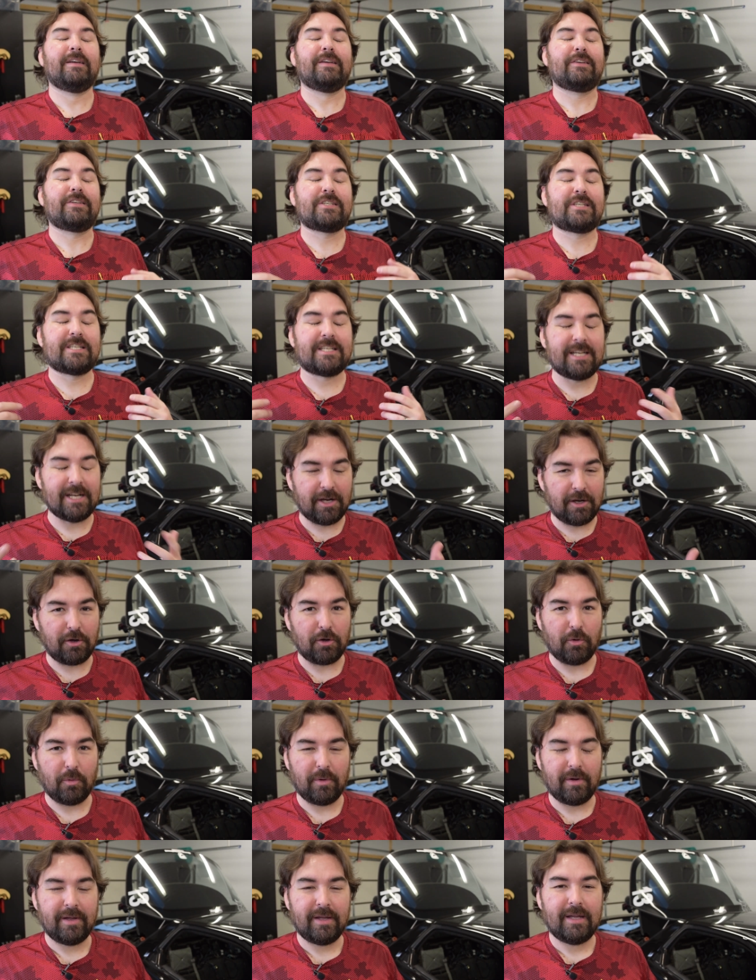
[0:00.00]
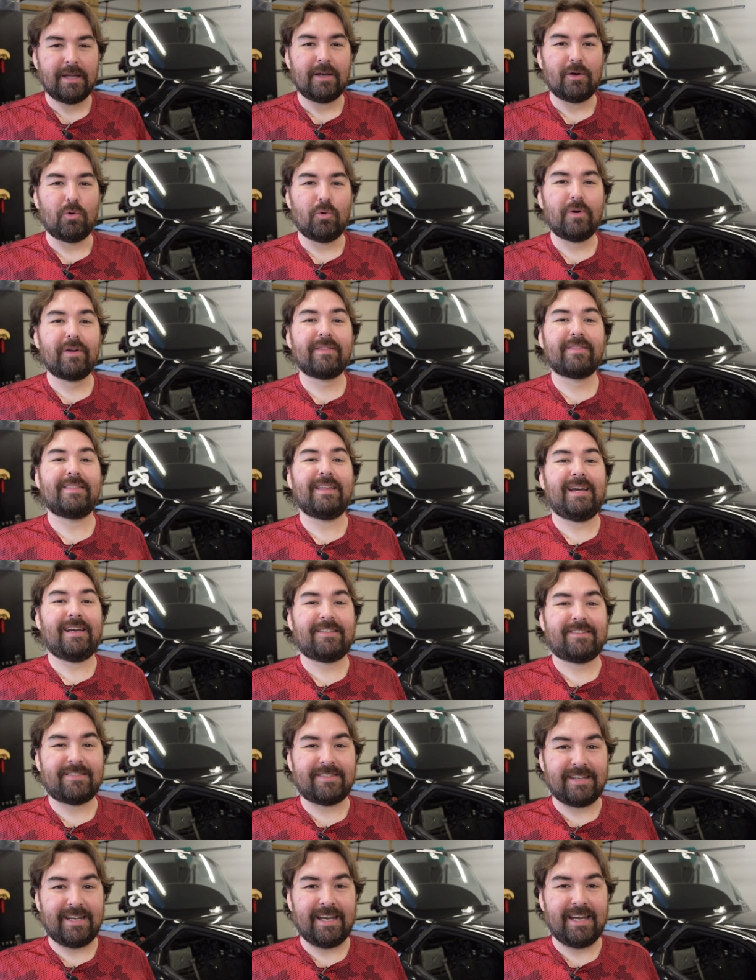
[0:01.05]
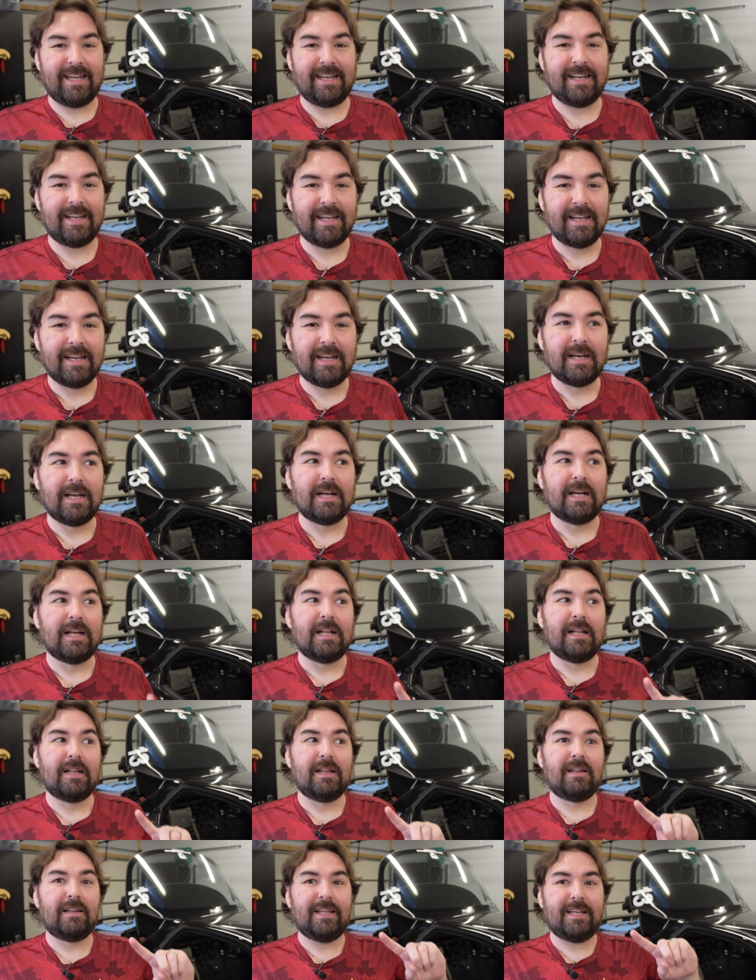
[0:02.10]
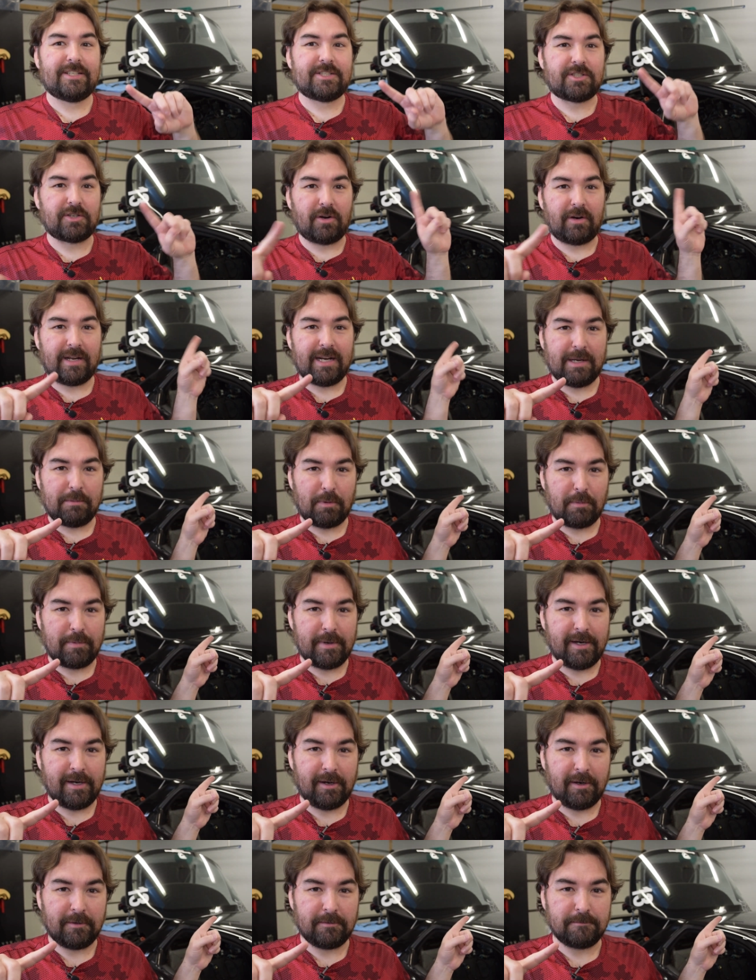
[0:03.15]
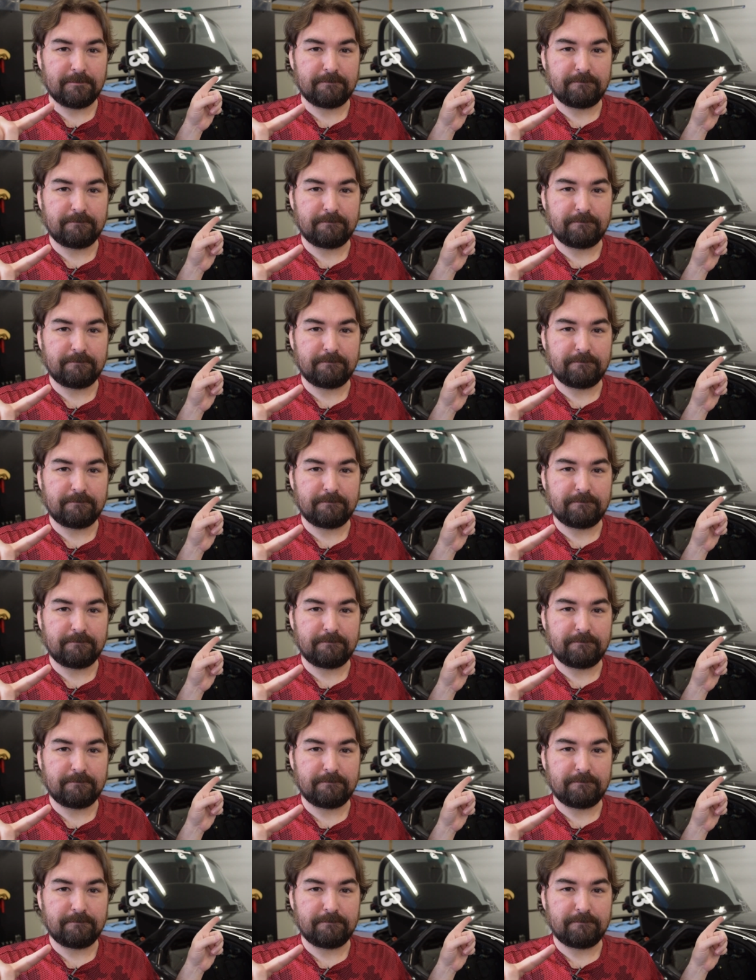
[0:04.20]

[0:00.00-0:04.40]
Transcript: So with that said, let's start getting prepared.